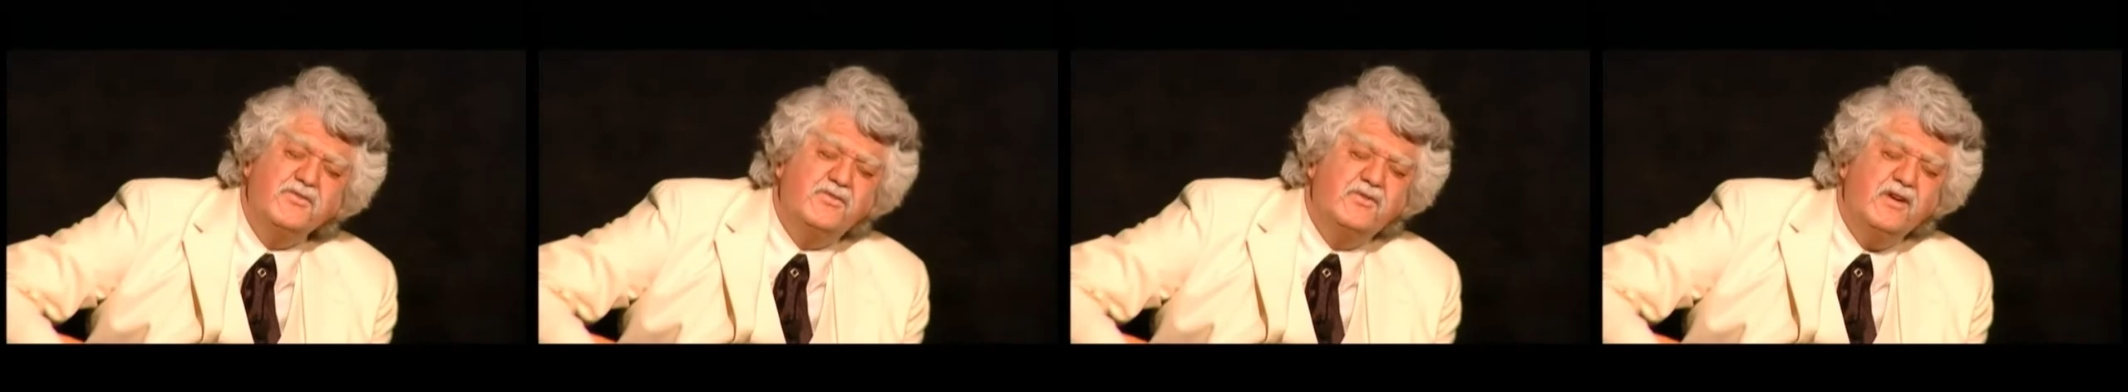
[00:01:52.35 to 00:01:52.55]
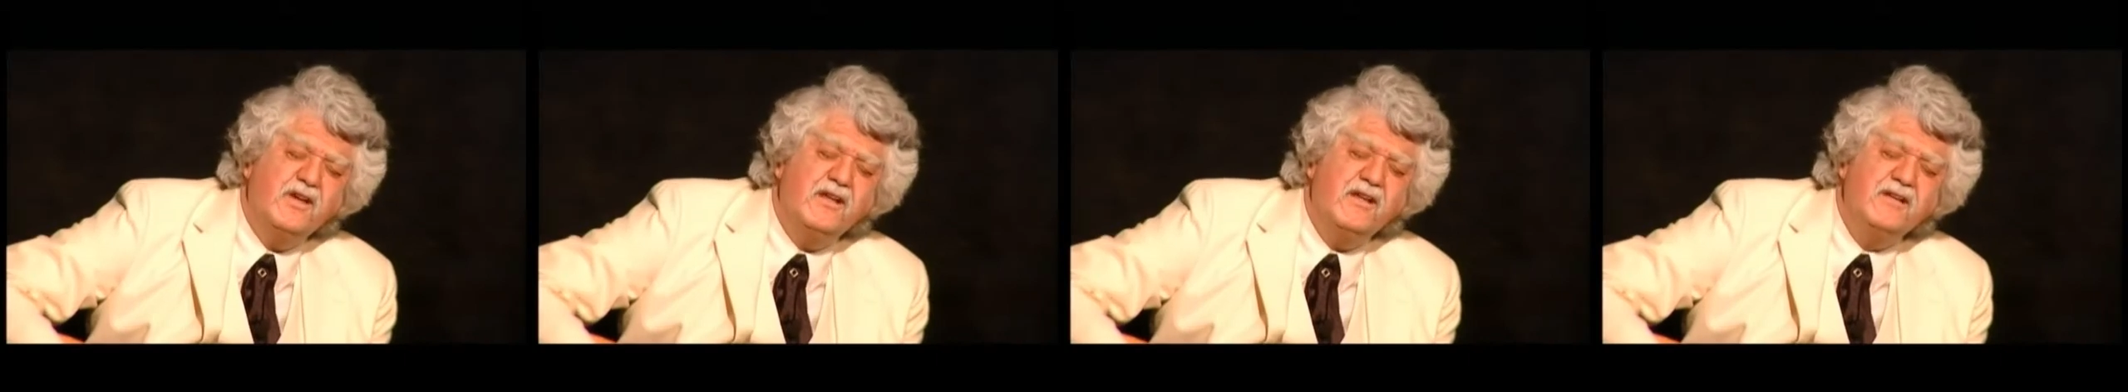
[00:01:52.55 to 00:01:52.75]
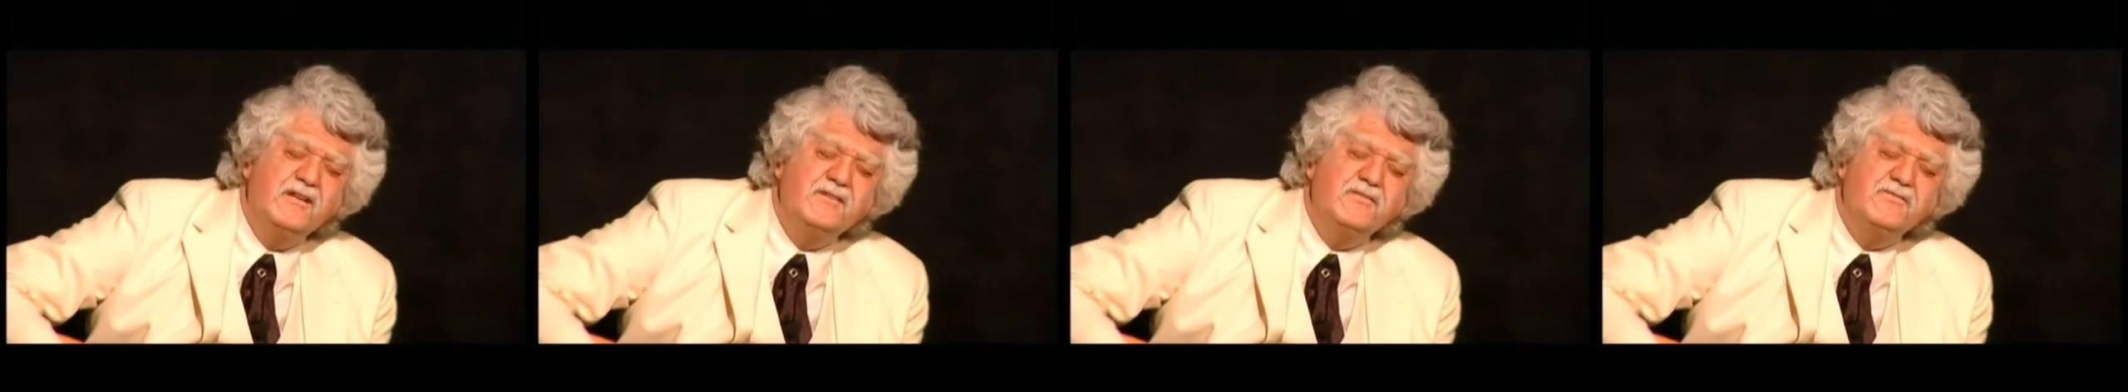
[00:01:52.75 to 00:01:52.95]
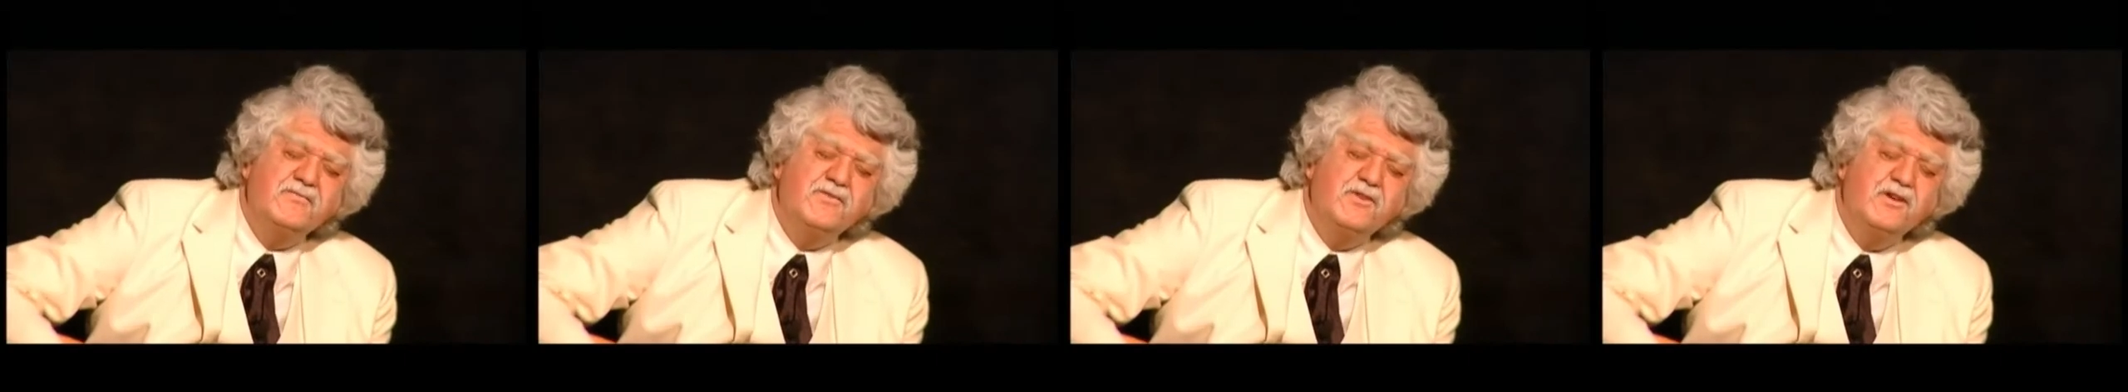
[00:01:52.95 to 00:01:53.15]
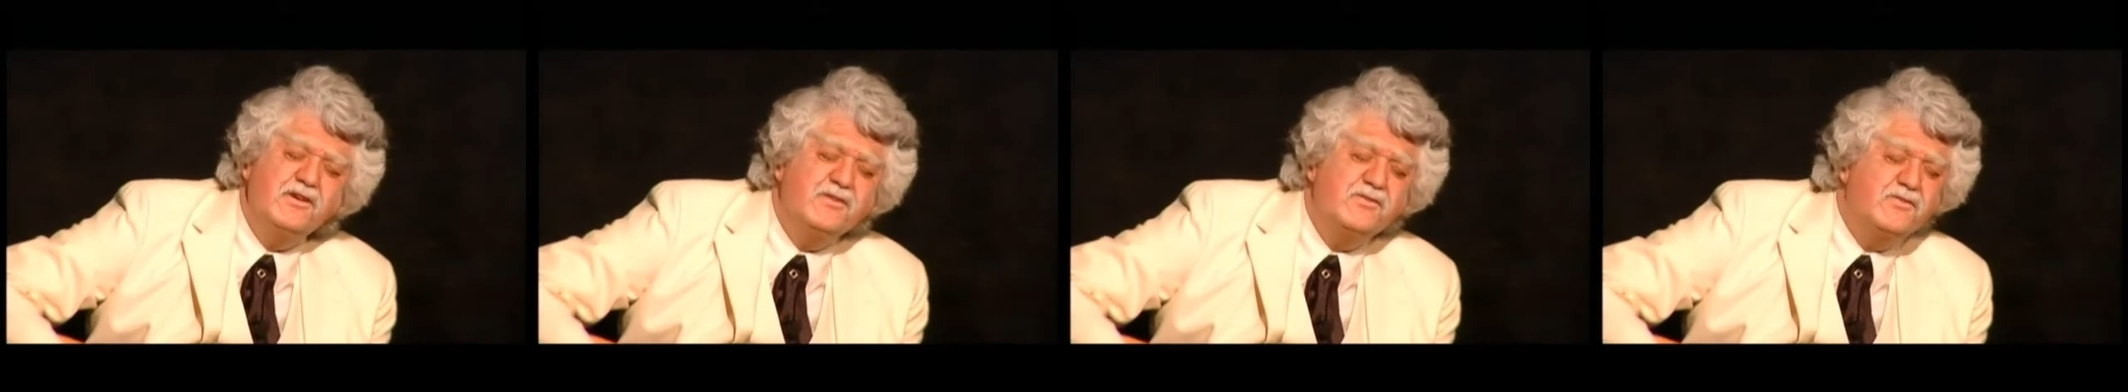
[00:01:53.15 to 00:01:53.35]
train,
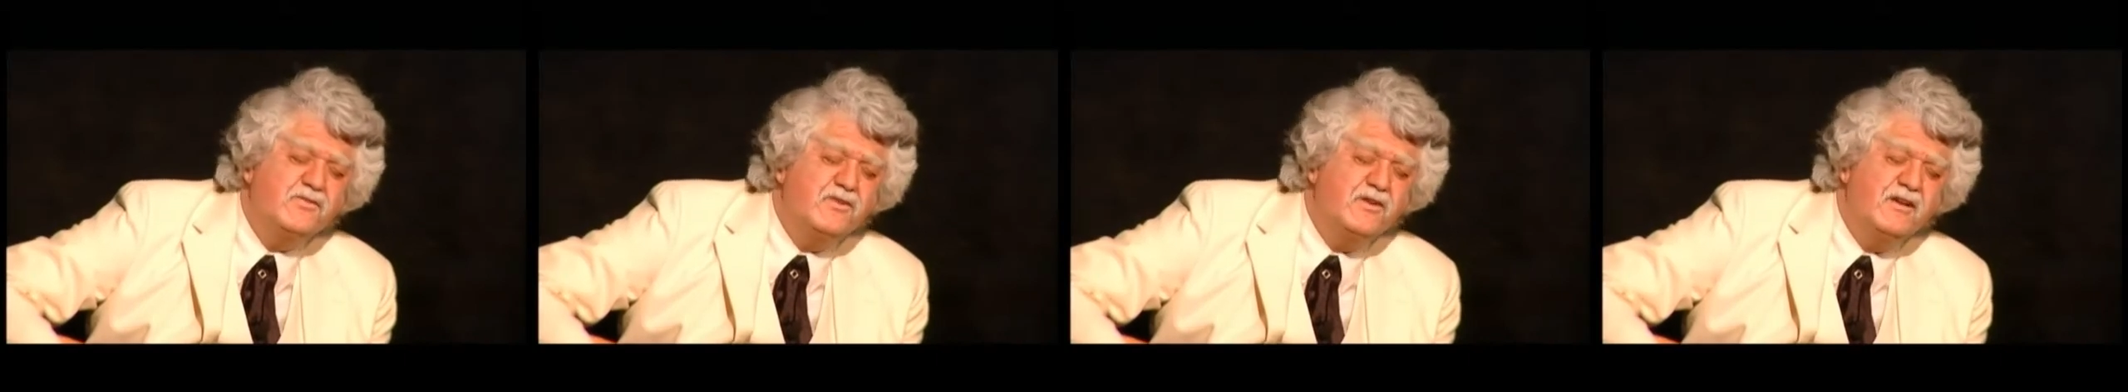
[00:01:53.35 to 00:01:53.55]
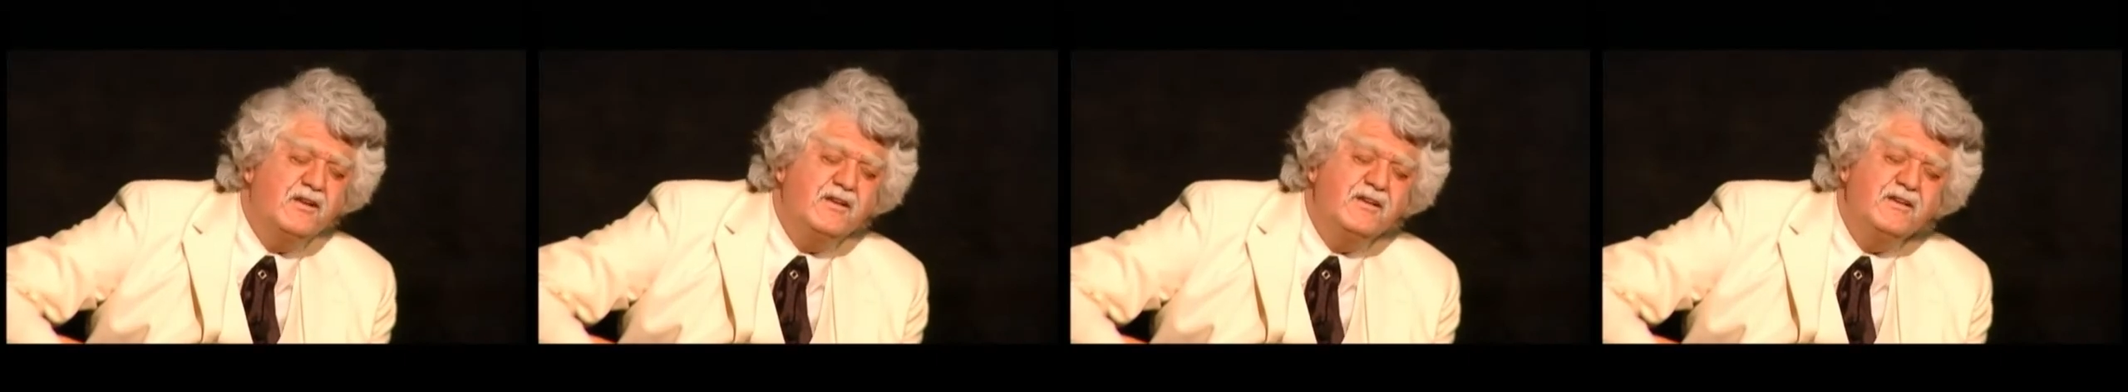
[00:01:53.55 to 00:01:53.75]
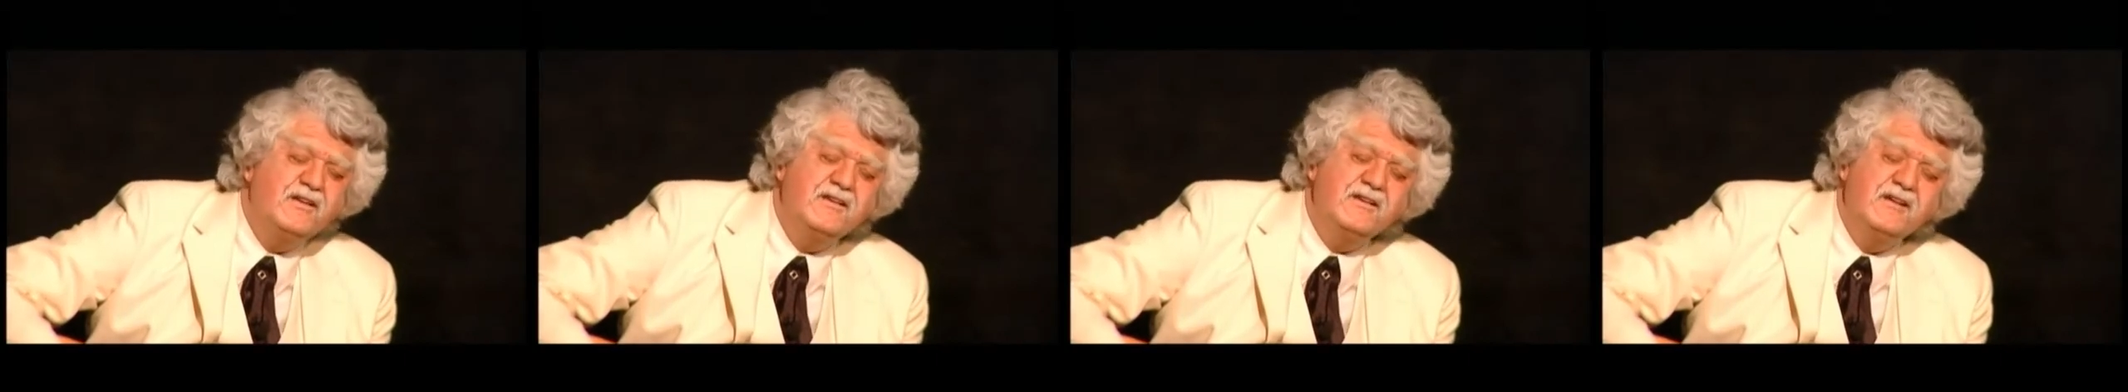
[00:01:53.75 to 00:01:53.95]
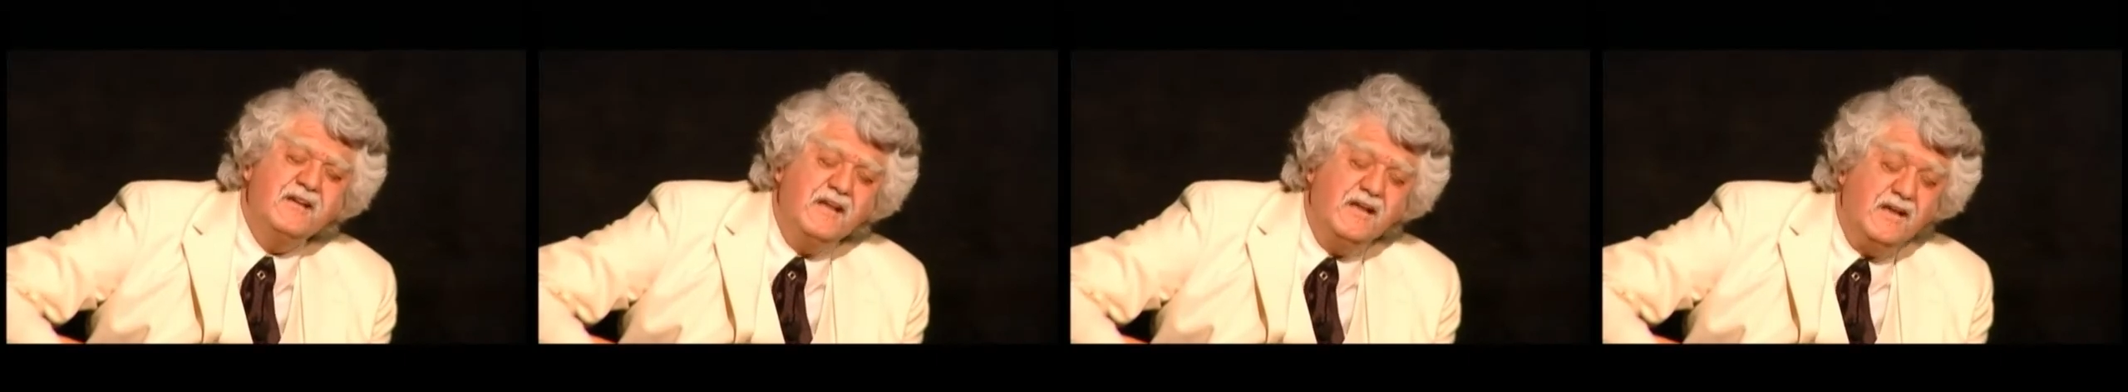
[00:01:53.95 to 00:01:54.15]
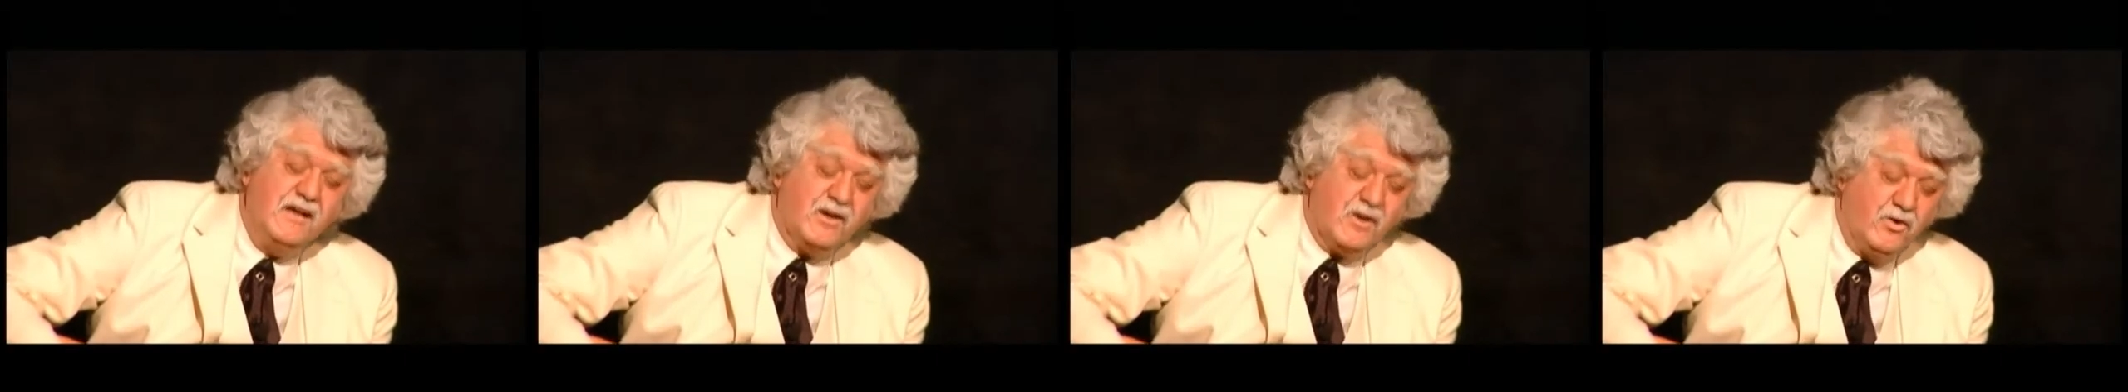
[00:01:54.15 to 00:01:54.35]

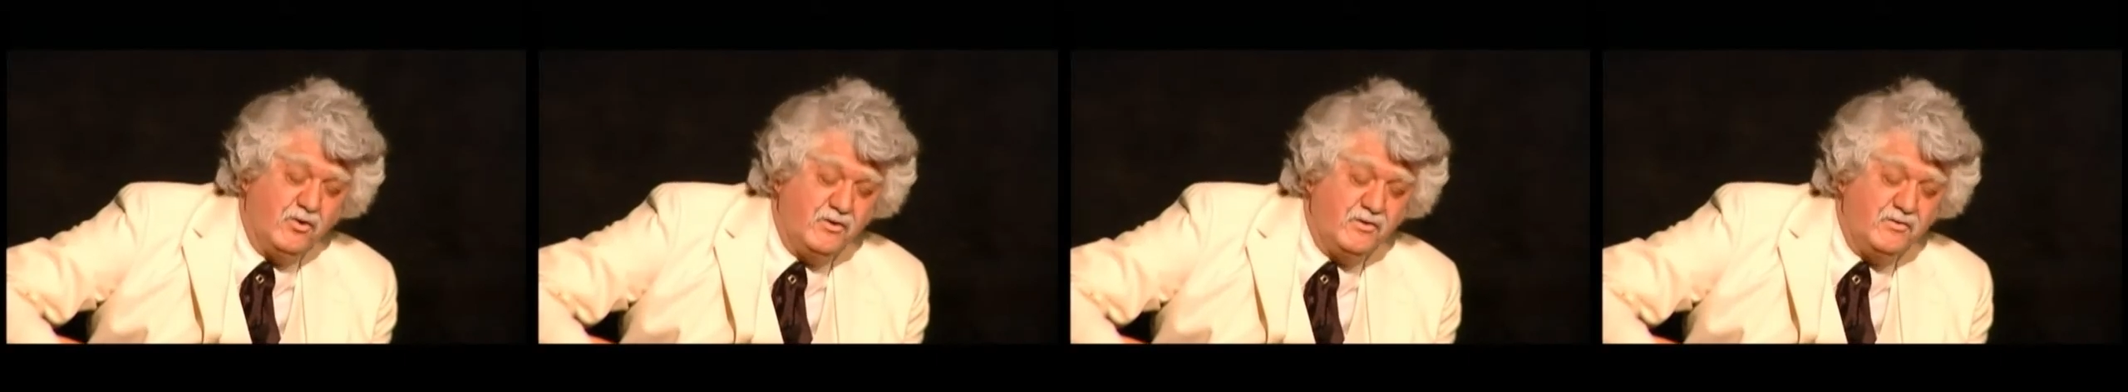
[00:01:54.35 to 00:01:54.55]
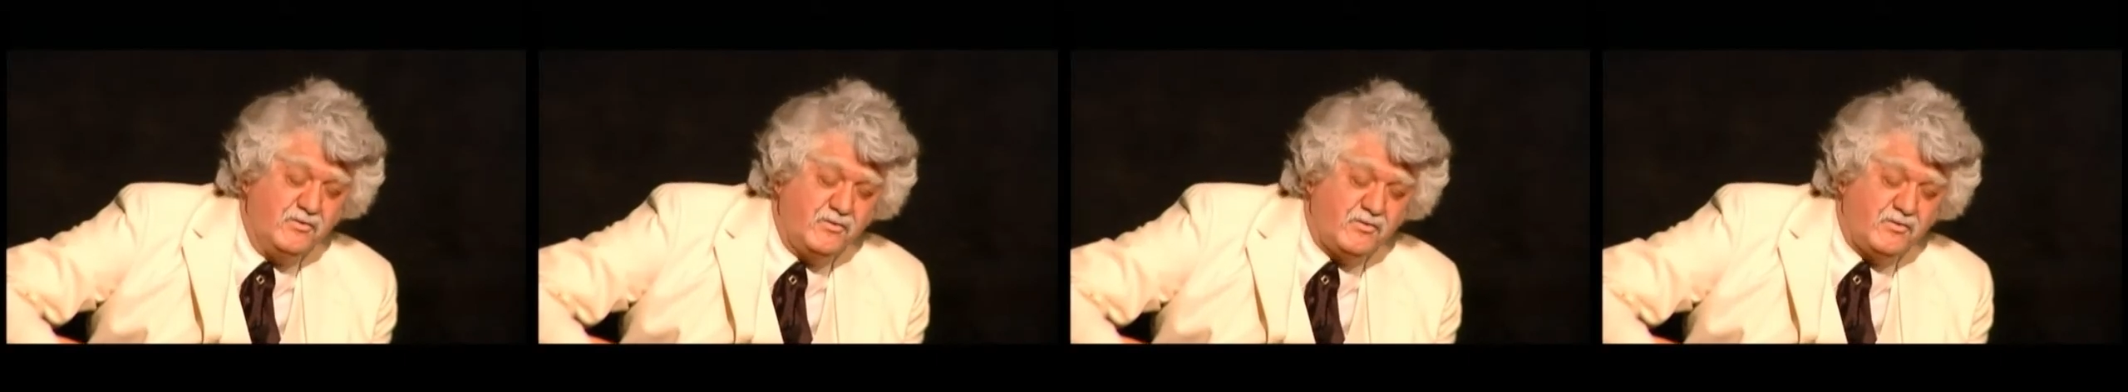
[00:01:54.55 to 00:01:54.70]
going